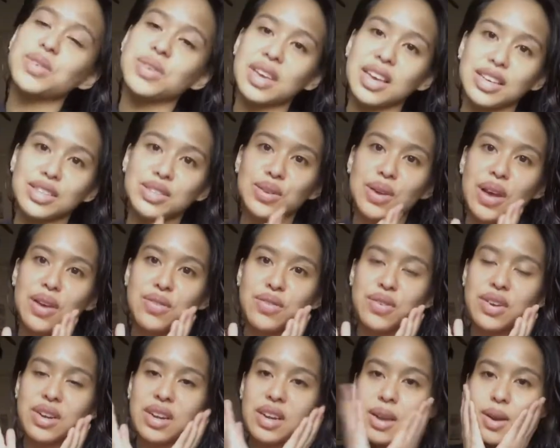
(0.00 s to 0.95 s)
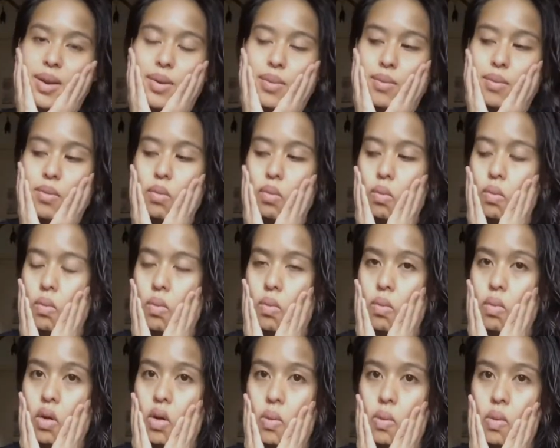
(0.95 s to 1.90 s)
Okay, so I've already
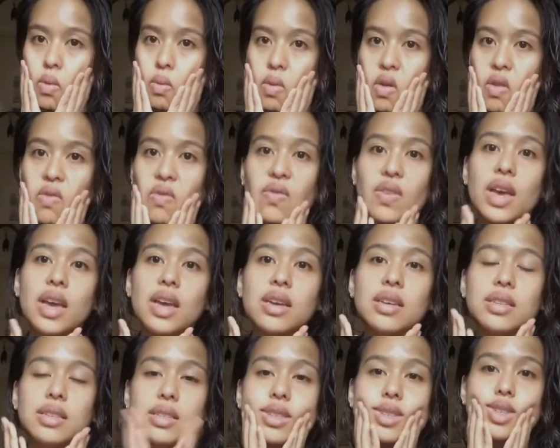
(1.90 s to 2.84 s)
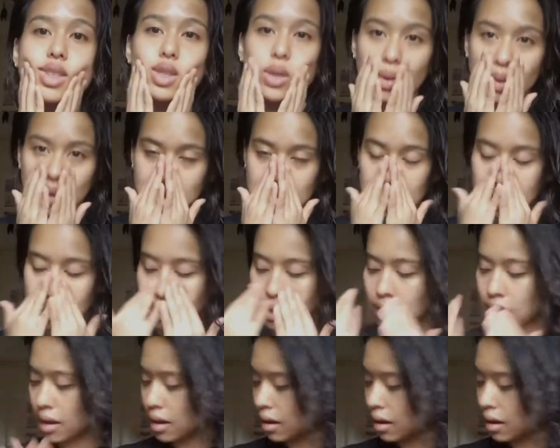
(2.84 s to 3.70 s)
prepped my face, lotioned,